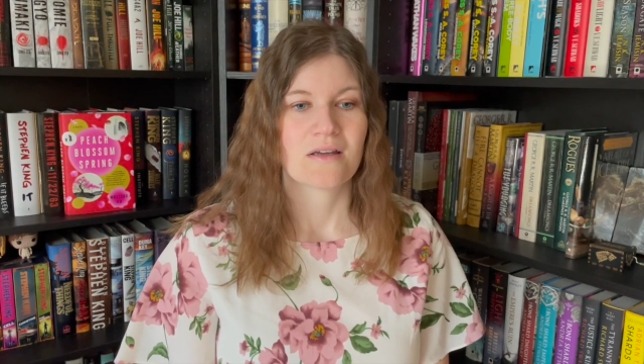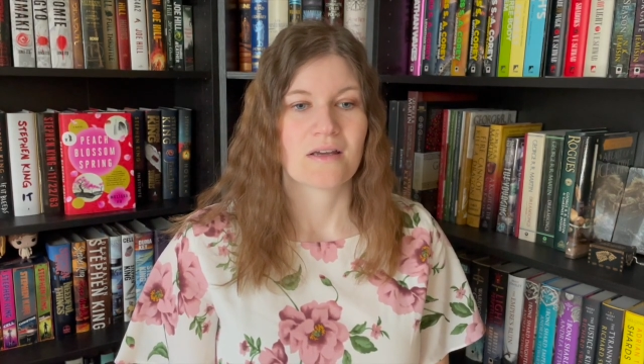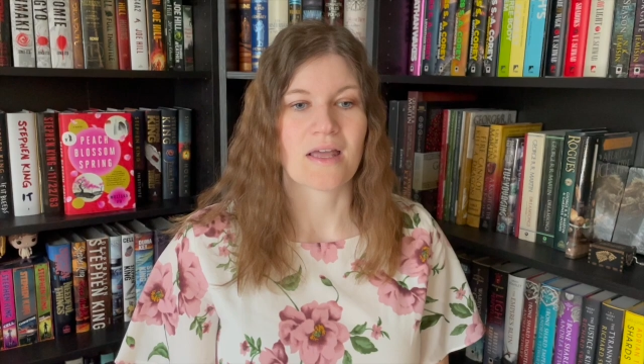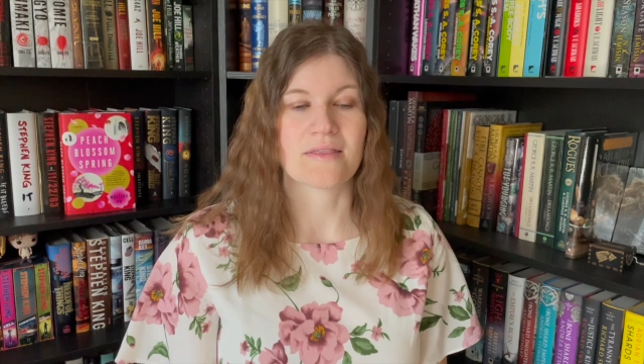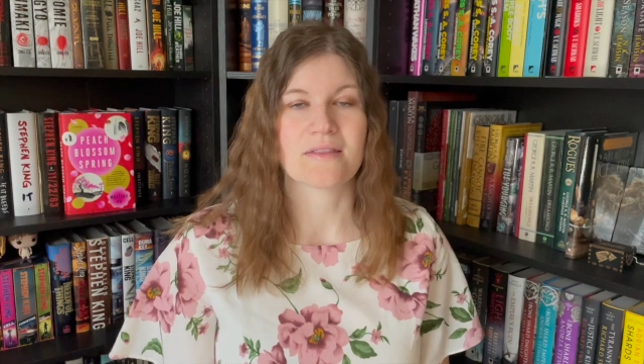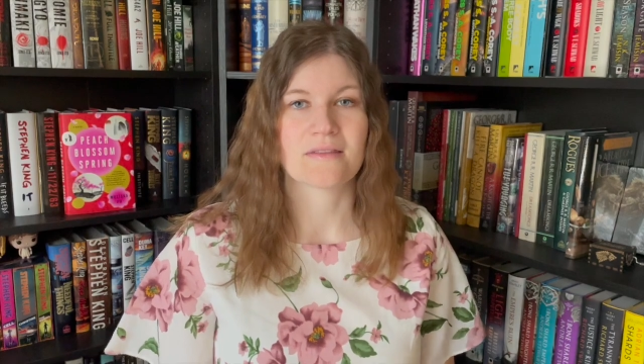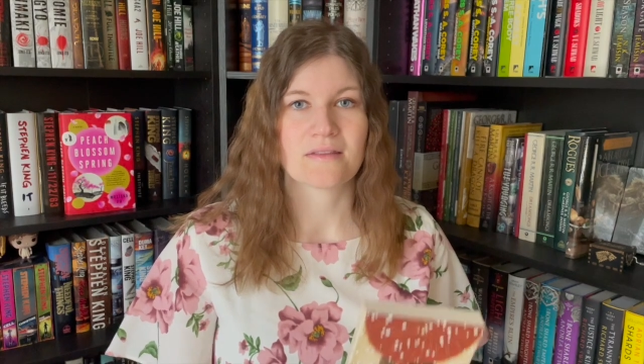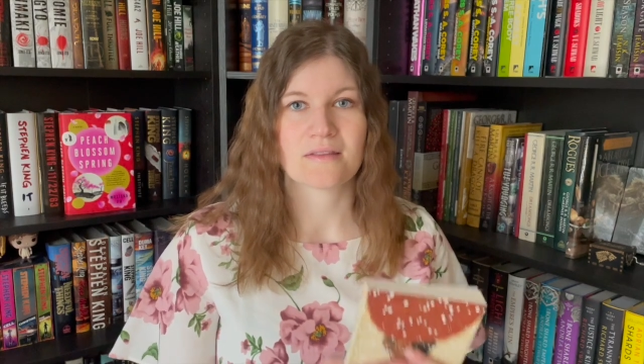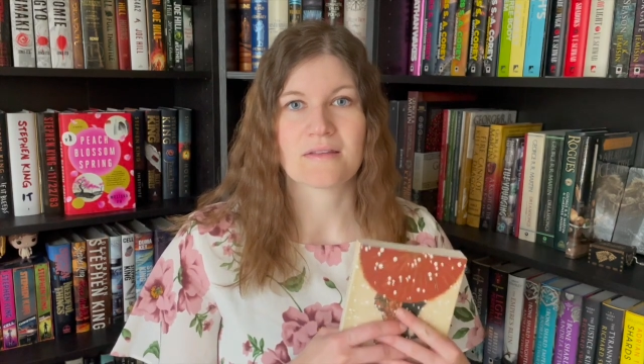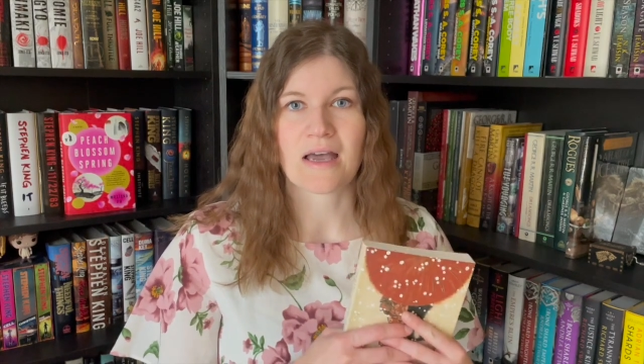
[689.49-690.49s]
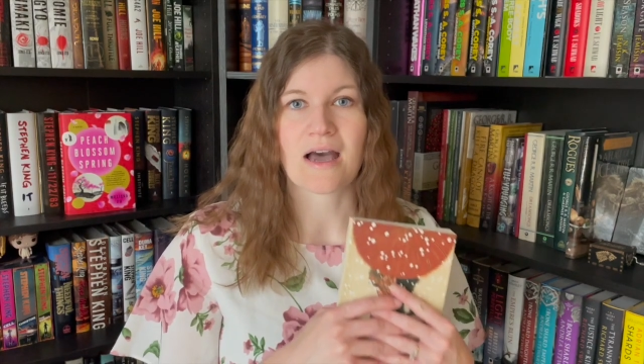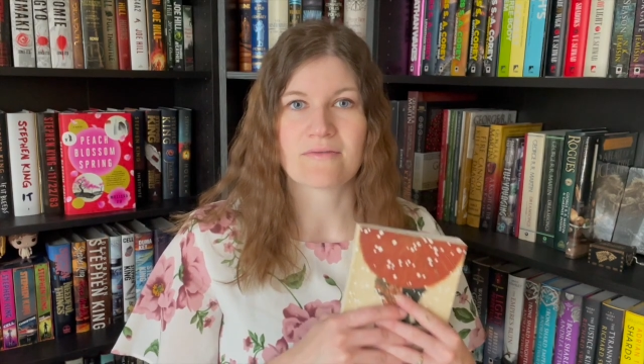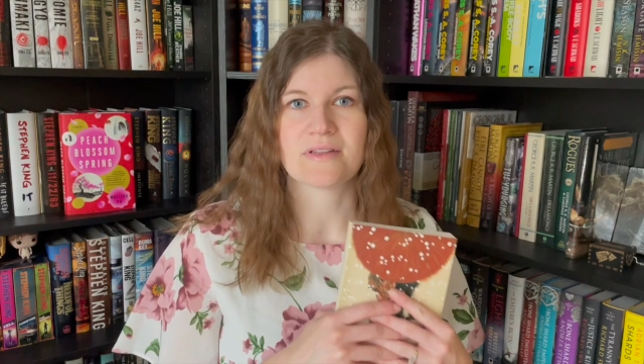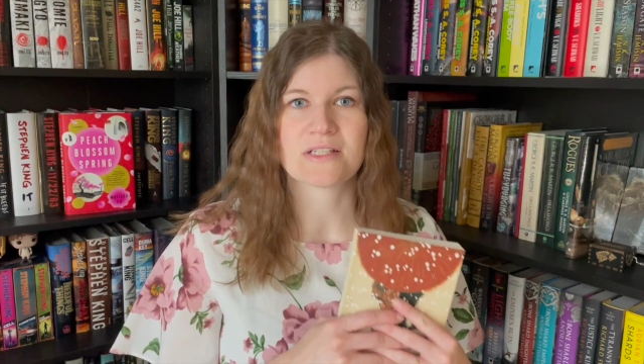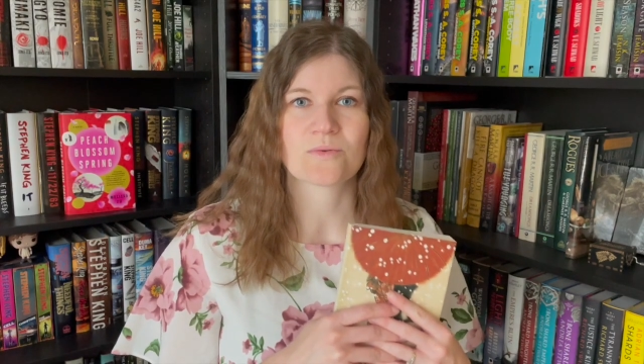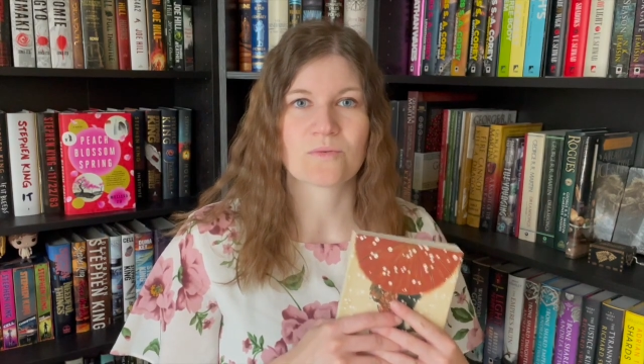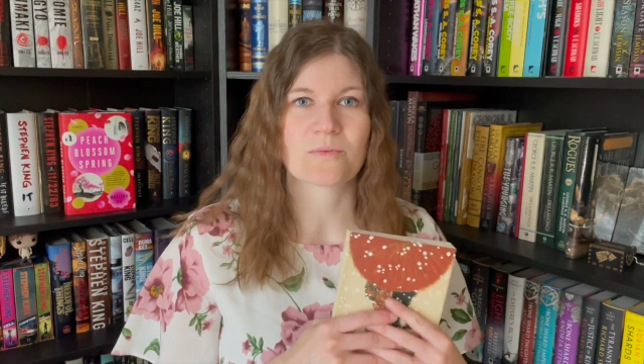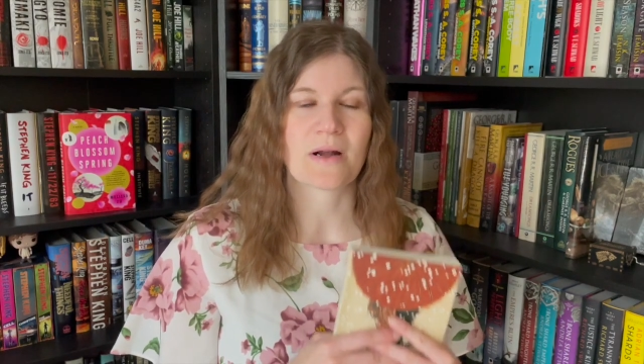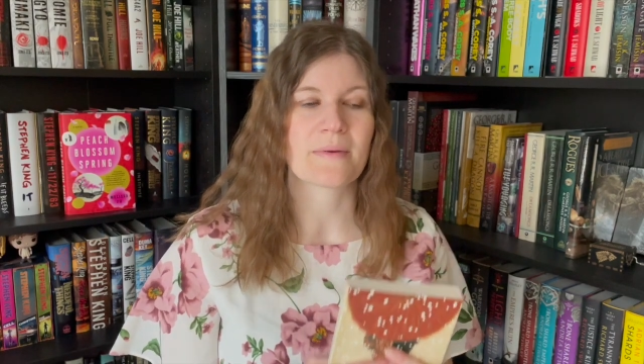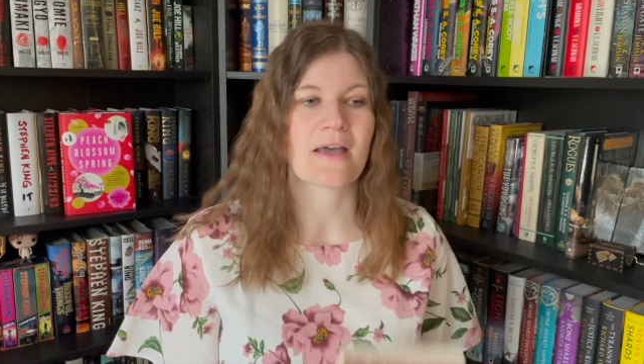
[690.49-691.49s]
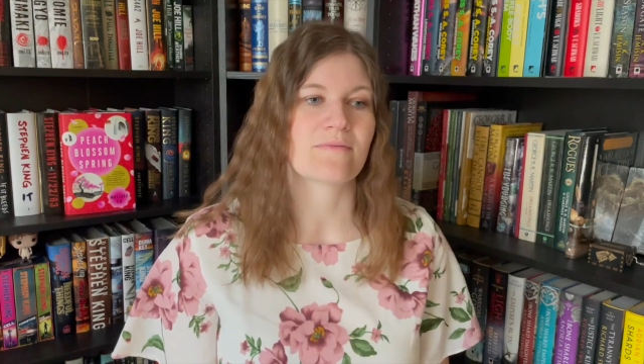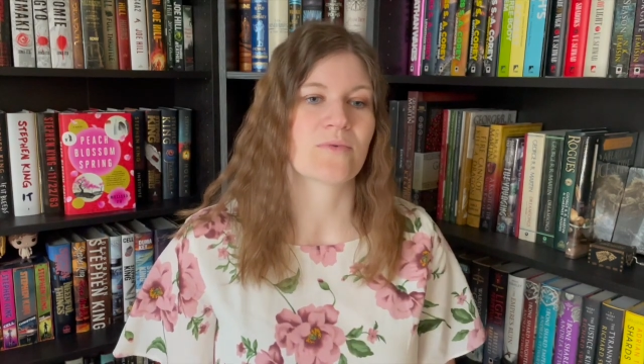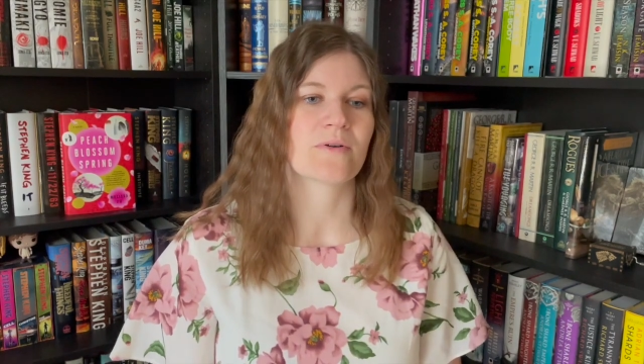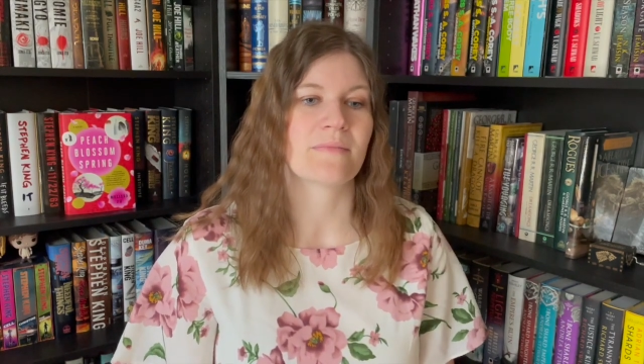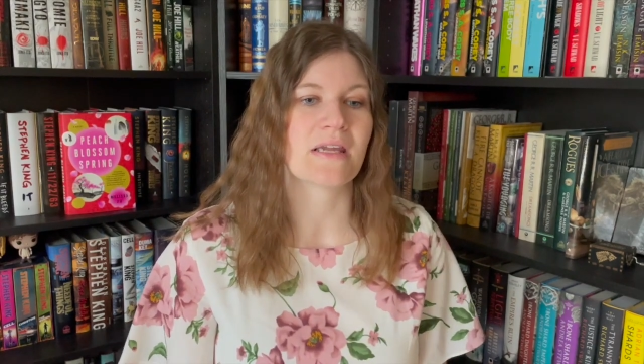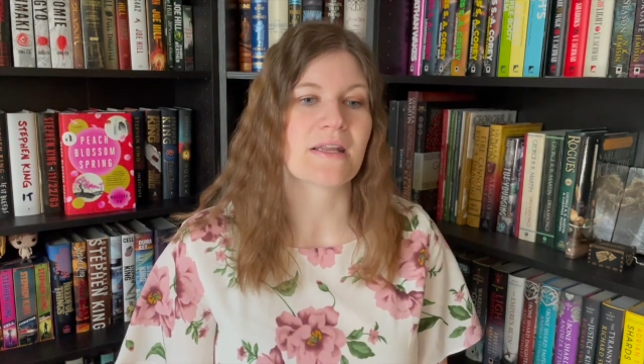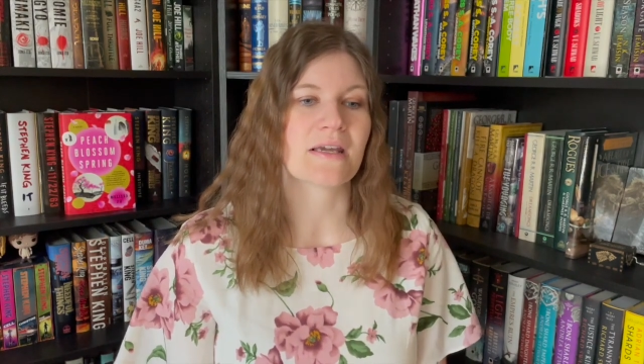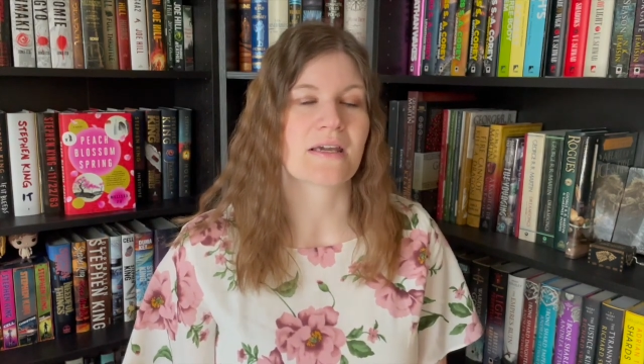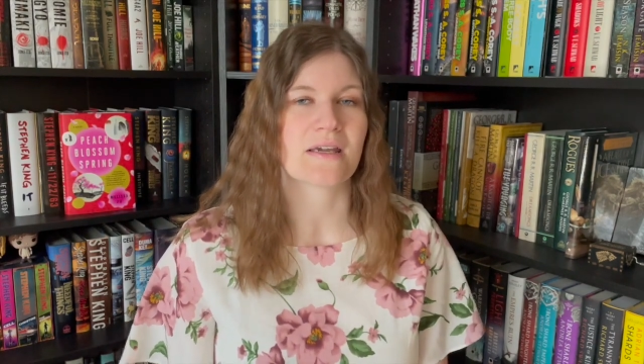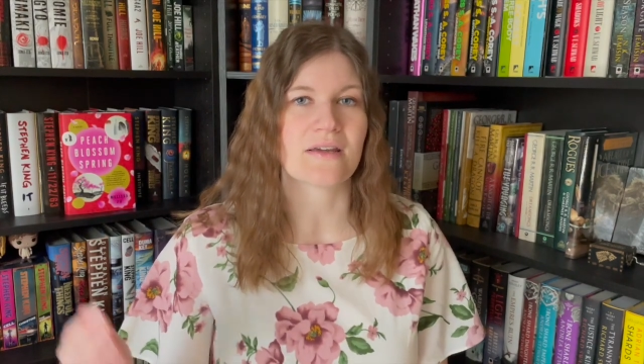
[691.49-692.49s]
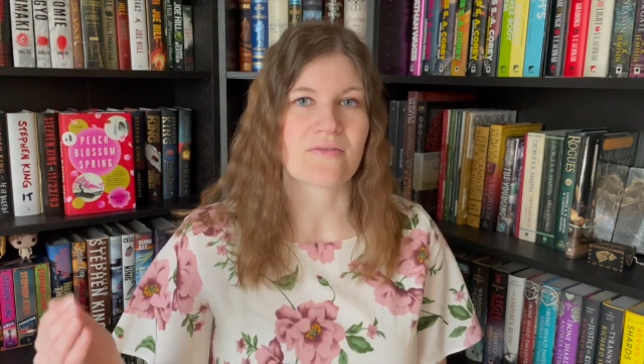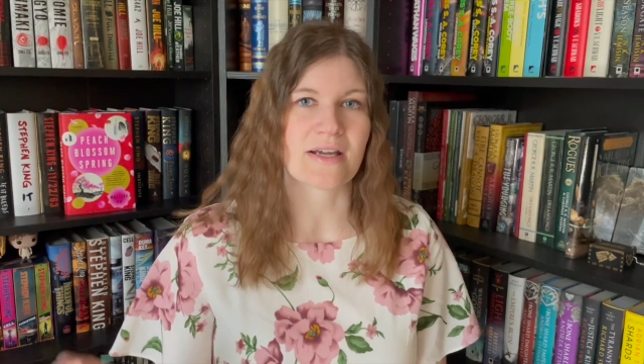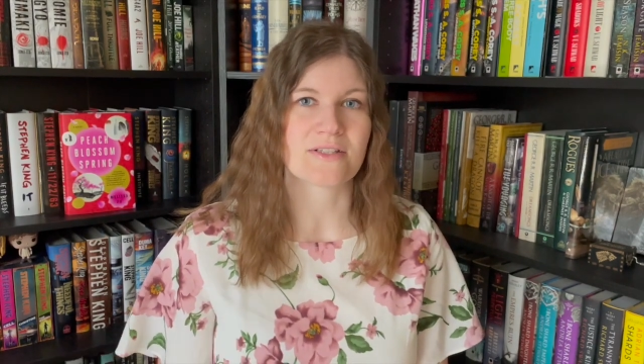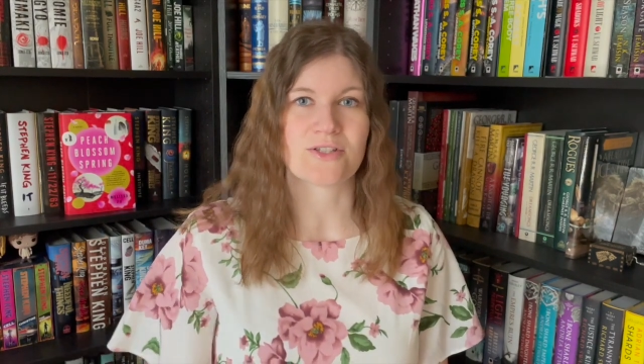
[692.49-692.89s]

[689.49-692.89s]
and this one will probably have more meaning if I